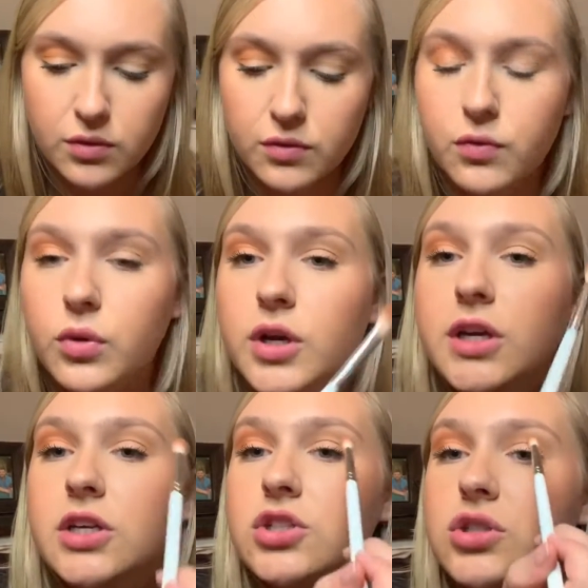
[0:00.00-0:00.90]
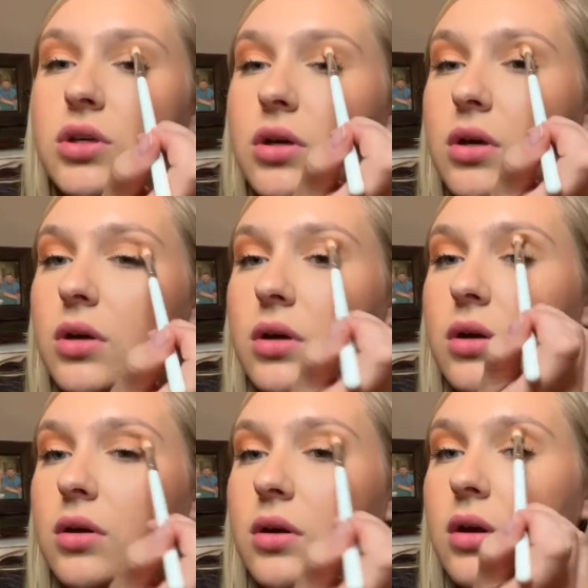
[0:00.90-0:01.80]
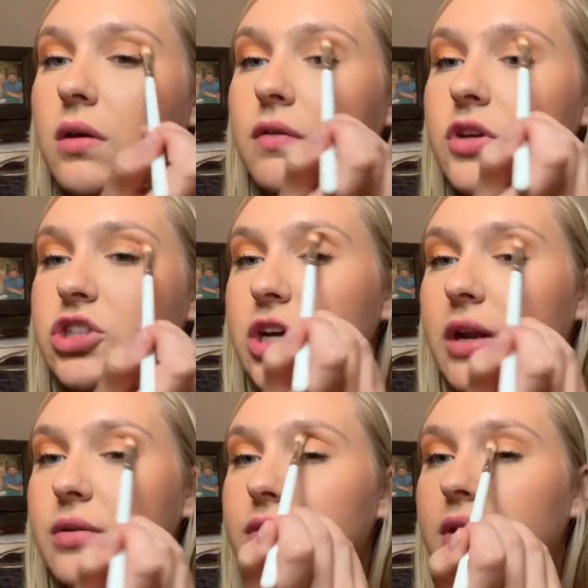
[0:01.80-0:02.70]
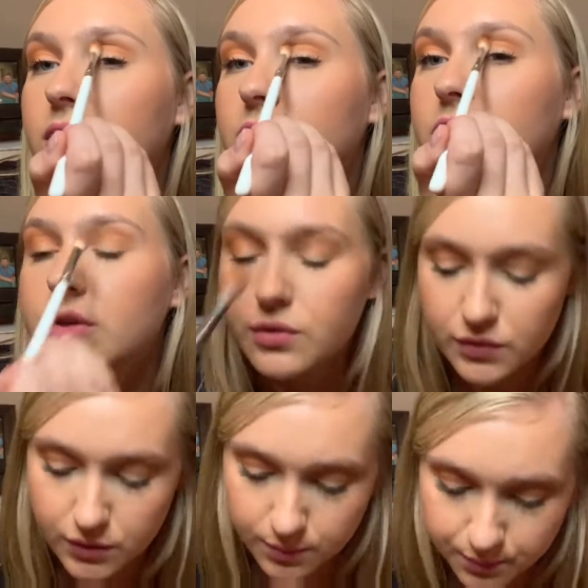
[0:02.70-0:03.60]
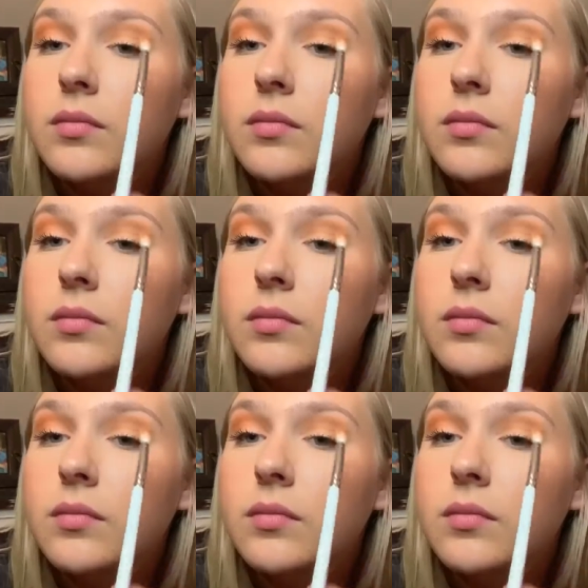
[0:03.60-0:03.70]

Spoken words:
for each of the shadows that I've already used.